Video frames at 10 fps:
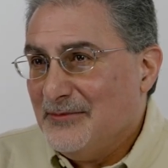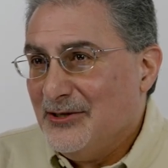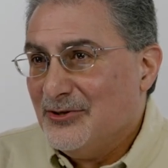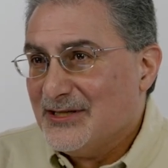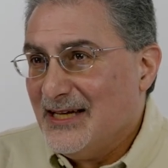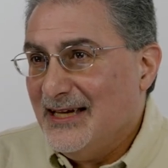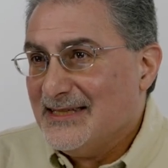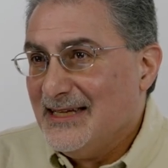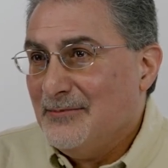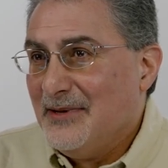computer
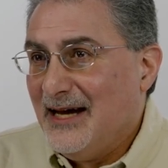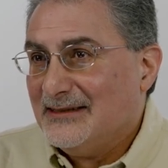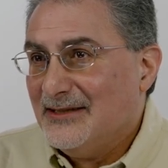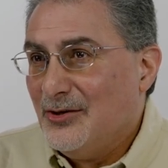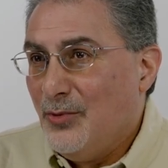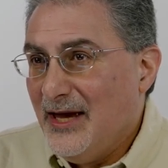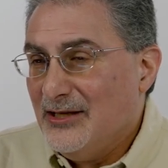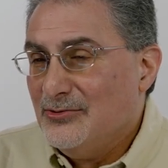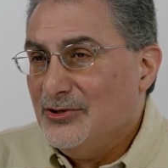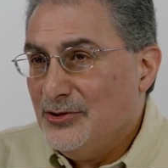science impacted the way
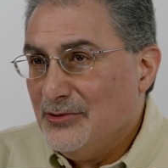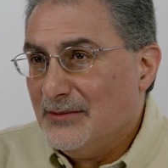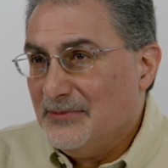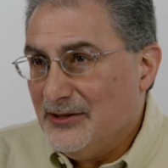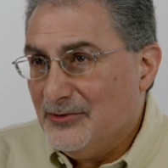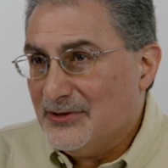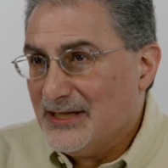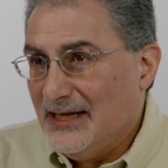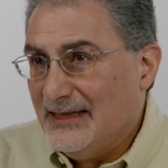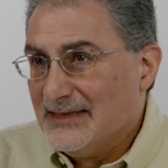you do computer
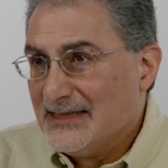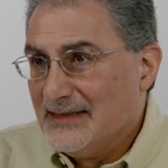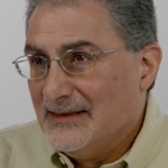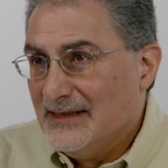science?